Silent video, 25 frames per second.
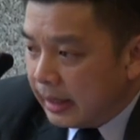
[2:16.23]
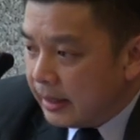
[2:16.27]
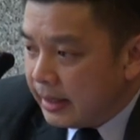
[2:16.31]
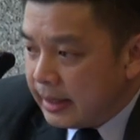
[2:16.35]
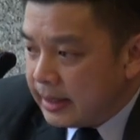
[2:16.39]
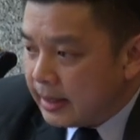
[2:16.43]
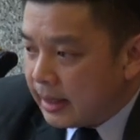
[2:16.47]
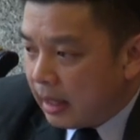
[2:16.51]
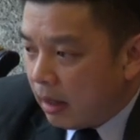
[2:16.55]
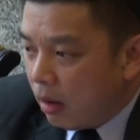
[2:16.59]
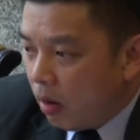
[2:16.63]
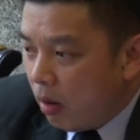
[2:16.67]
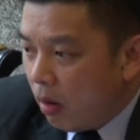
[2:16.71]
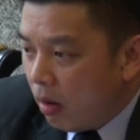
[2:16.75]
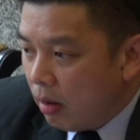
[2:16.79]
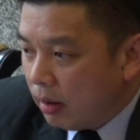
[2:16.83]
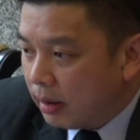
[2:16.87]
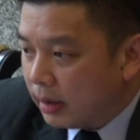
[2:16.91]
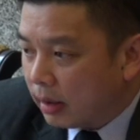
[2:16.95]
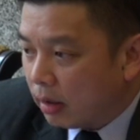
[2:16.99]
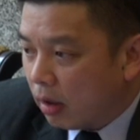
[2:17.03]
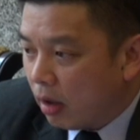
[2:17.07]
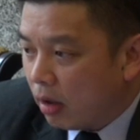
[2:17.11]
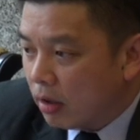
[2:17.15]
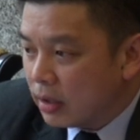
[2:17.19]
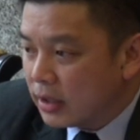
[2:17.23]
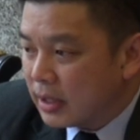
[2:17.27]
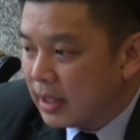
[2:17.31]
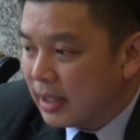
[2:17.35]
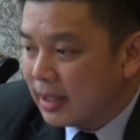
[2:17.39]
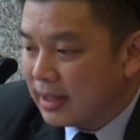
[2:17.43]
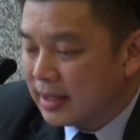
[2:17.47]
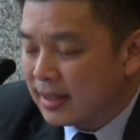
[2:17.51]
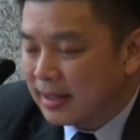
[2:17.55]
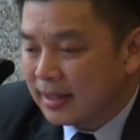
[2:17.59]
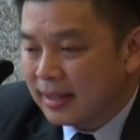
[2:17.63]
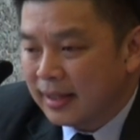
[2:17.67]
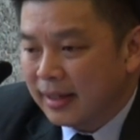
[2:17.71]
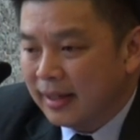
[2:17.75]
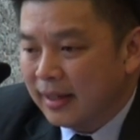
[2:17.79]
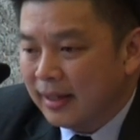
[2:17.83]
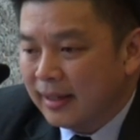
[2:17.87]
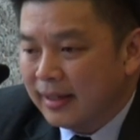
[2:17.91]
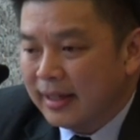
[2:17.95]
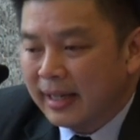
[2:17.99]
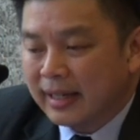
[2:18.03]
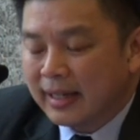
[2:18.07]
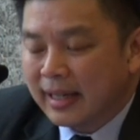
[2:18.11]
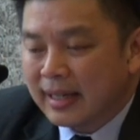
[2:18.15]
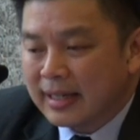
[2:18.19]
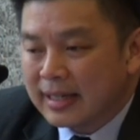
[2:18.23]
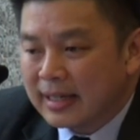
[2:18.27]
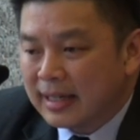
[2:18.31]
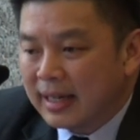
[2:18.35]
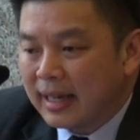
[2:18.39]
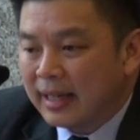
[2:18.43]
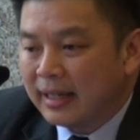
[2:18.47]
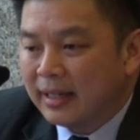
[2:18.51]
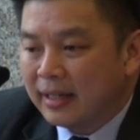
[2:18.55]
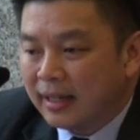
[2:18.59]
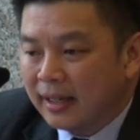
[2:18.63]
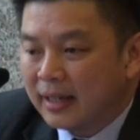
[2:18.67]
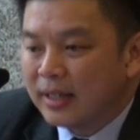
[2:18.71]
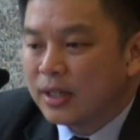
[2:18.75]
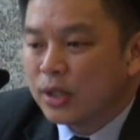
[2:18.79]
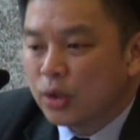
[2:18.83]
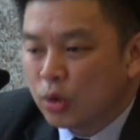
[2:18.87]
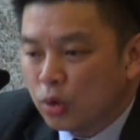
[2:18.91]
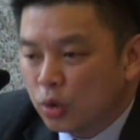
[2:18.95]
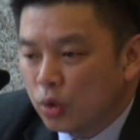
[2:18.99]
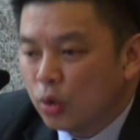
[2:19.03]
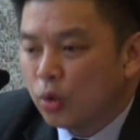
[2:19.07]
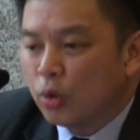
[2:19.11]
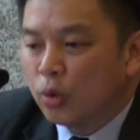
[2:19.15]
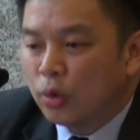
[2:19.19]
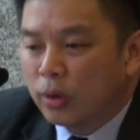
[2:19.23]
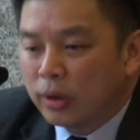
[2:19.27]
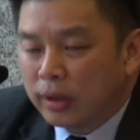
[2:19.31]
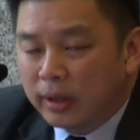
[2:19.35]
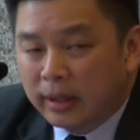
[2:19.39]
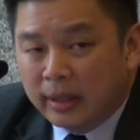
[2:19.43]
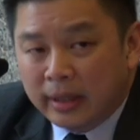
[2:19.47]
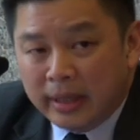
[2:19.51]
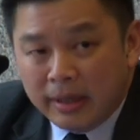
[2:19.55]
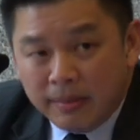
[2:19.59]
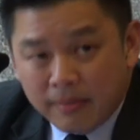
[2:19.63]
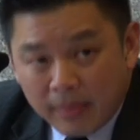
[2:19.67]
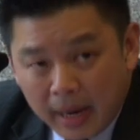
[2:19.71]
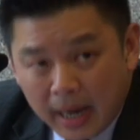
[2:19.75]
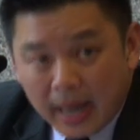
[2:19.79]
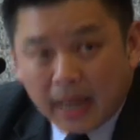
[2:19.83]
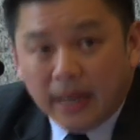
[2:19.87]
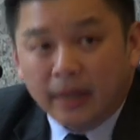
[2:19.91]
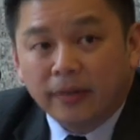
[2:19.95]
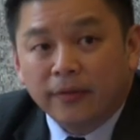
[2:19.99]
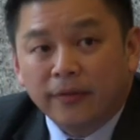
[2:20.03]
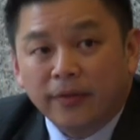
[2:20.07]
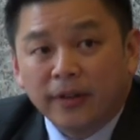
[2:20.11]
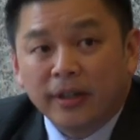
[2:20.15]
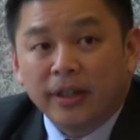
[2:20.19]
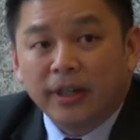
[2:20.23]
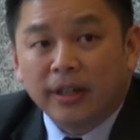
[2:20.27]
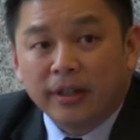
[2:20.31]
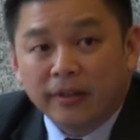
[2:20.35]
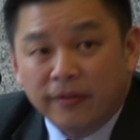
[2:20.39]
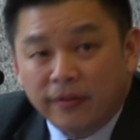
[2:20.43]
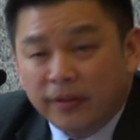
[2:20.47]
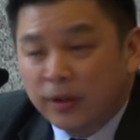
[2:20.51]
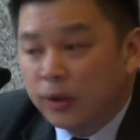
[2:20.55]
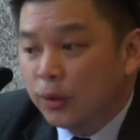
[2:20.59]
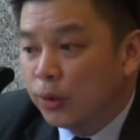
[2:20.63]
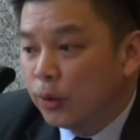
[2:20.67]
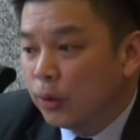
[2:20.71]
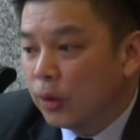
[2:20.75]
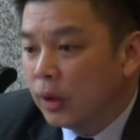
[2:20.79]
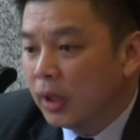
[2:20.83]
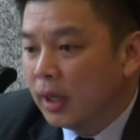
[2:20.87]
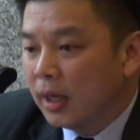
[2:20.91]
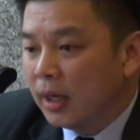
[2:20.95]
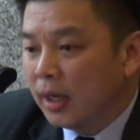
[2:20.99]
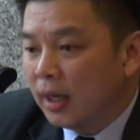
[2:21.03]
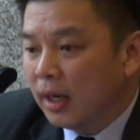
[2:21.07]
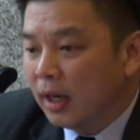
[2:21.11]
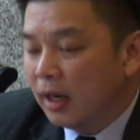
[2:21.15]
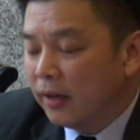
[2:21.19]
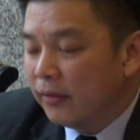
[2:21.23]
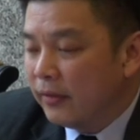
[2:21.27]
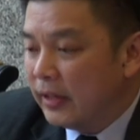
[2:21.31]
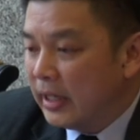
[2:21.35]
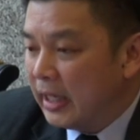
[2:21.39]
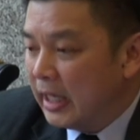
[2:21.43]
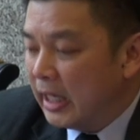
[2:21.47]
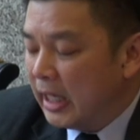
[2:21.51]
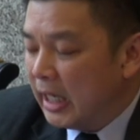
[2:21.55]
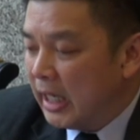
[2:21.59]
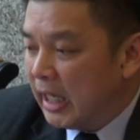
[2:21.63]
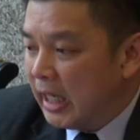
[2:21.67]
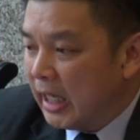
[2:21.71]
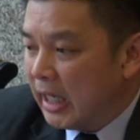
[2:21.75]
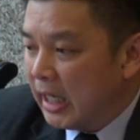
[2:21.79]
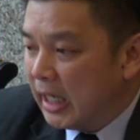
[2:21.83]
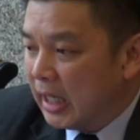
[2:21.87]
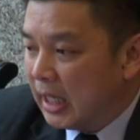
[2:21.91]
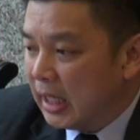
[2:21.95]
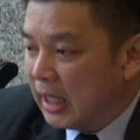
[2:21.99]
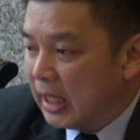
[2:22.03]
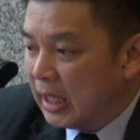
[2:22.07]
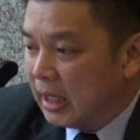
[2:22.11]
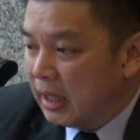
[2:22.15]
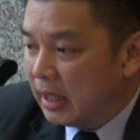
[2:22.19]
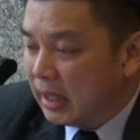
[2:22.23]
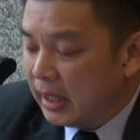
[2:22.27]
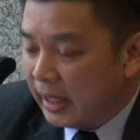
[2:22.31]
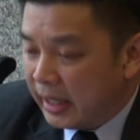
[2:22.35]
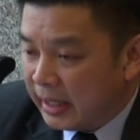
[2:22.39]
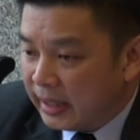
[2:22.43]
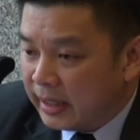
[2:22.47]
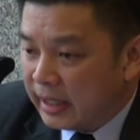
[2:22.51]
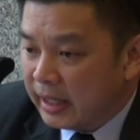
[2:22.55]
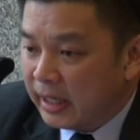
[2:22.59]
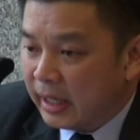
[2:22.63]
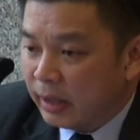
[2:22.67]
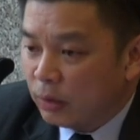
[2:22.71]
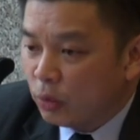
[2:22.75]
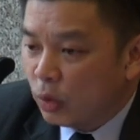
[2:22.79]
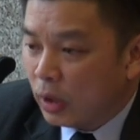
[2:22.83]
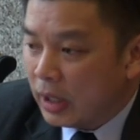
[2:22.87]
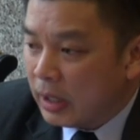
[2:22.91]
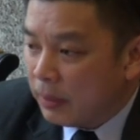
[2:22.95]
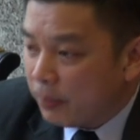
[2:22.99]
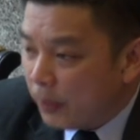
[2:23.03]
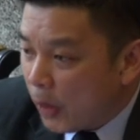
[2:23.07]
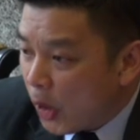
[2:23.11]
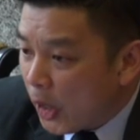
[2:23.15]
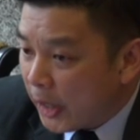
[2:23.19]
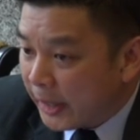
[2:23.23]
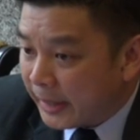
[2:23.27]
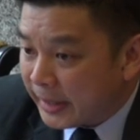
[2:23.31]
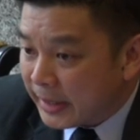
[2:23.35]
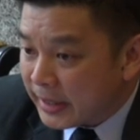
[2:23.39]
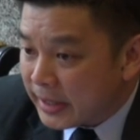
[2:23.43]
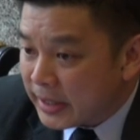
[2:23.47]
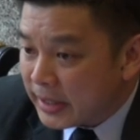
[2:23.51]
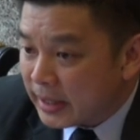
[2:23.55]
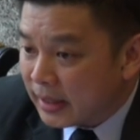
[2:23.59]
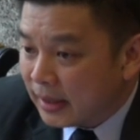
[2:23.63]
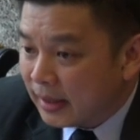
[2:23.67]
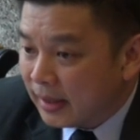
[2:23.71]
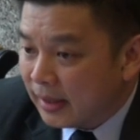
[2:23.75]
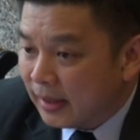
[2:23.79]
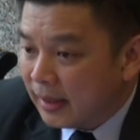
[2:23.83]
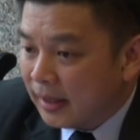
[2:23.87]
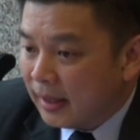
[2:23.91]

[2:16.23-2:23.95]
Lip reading: These are all the causes that has led us to demand for the review of the 18 and 20 points.